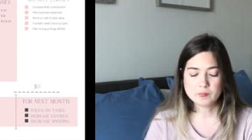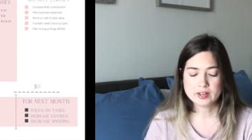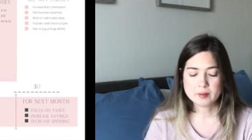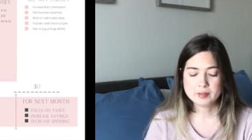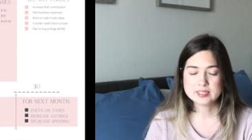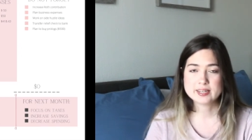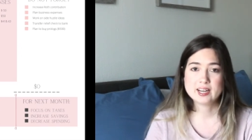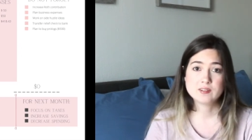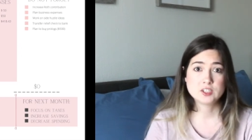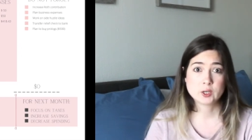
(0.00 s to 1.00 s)
That means I
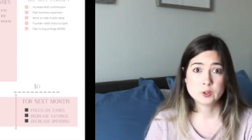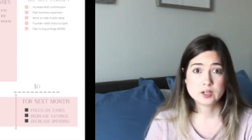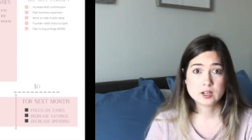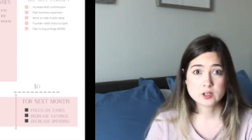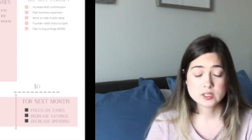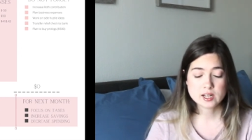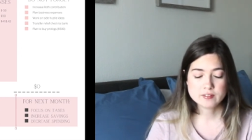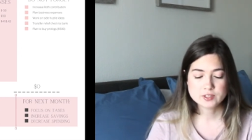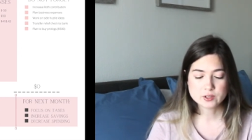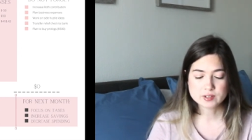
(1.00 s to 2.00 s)
have $0
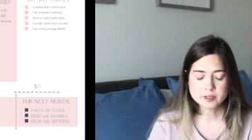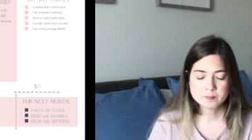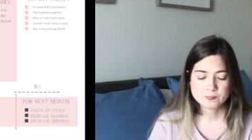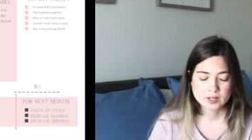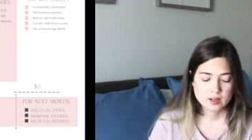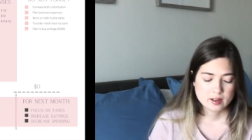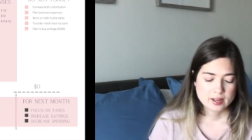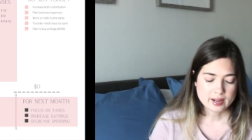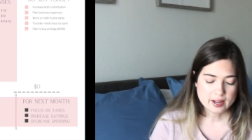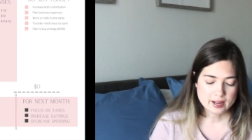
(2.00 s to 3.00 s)
left over.
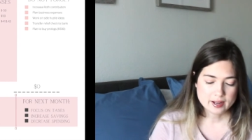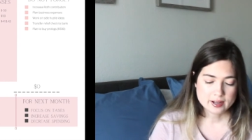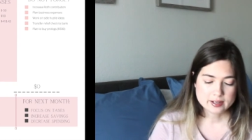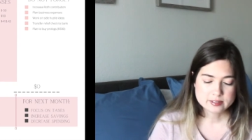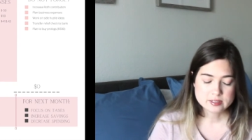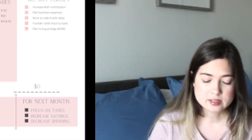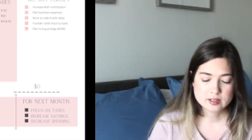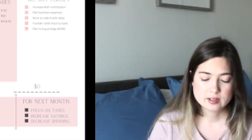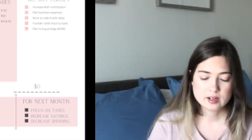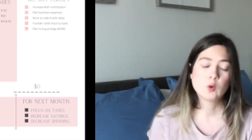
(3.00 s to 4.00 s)
And
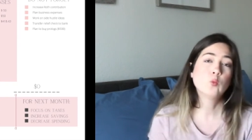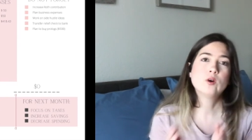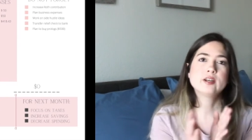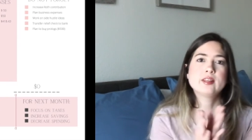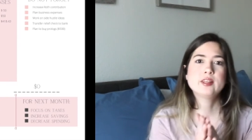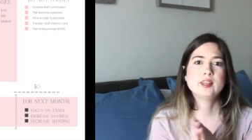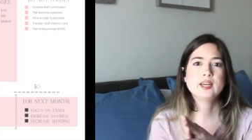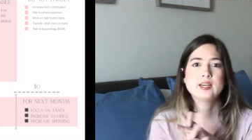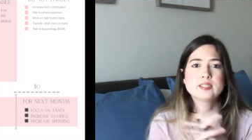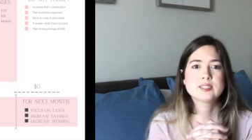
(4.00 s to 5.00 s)
one of the
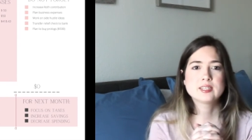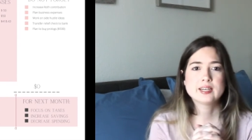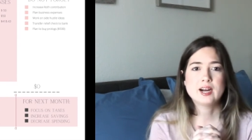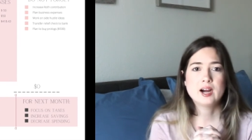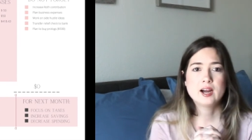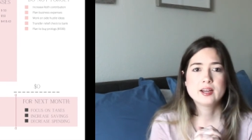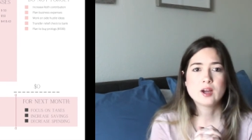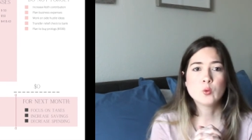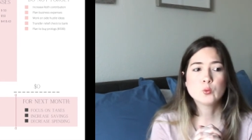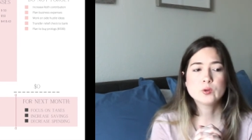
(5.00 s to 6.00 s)
things that I
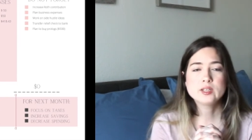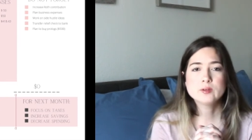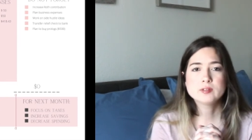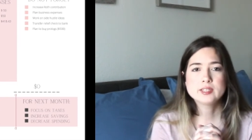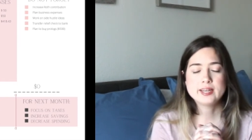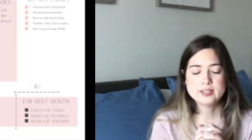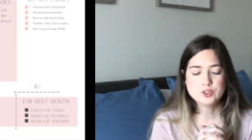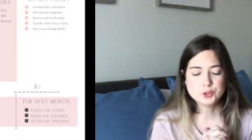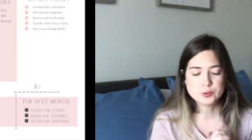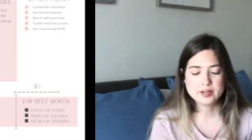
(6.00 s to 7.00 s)
really, really
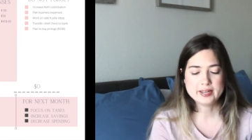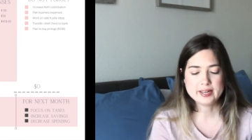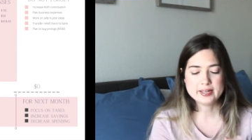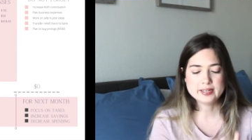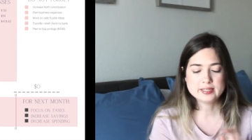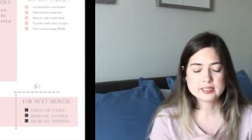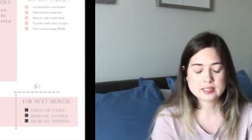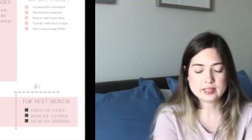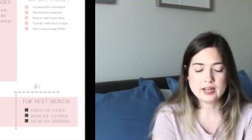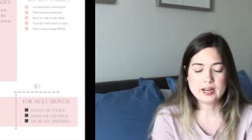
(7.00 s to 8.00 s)
enjoy is
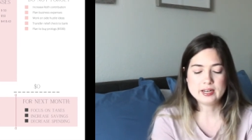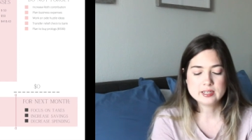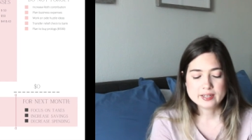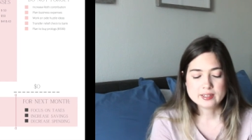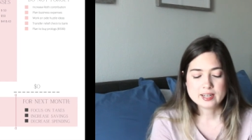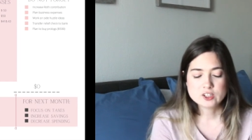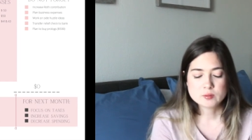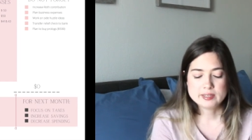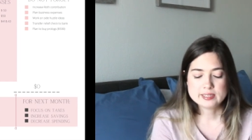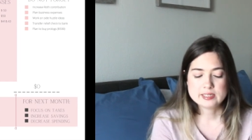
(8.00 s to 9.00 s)
that it allows
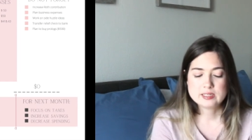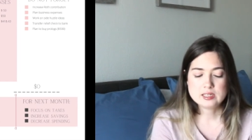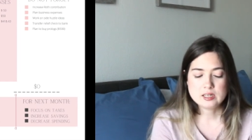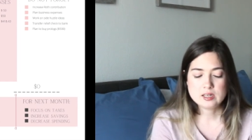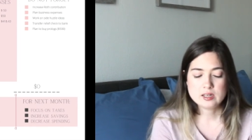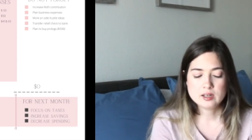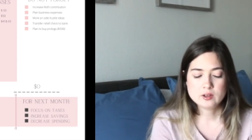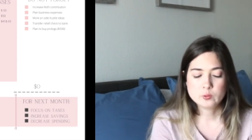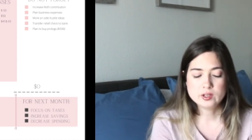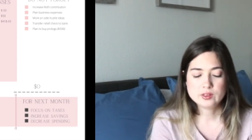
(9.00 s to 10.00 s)
me to see
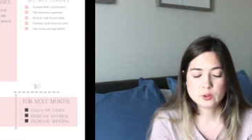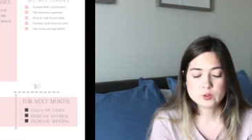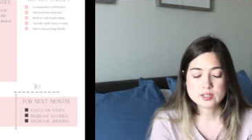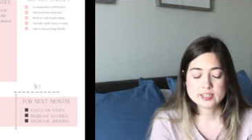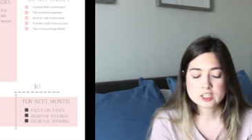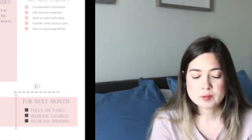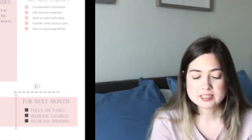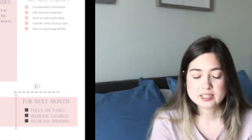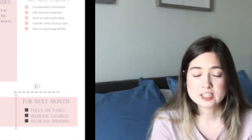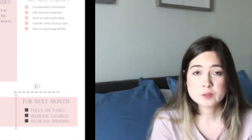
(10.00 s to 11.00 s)
with those
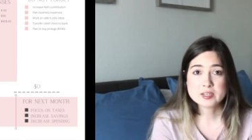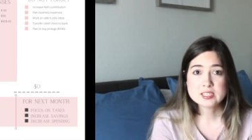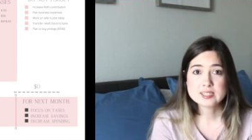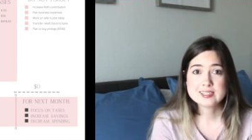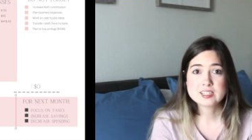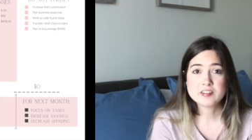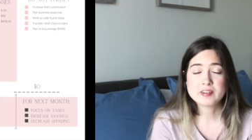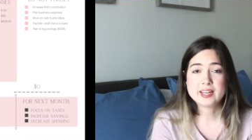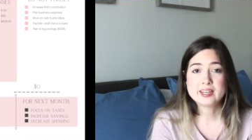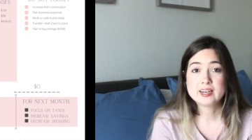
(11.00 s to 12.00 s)
unexpected expenses if
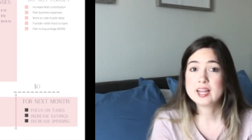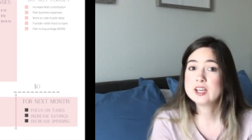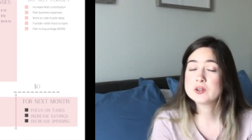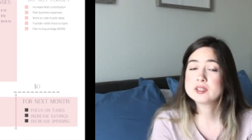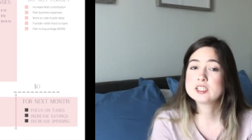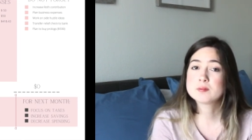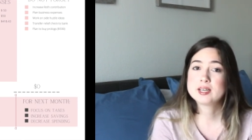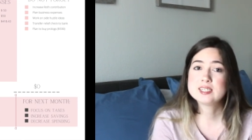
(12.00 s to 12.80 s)
I can increase my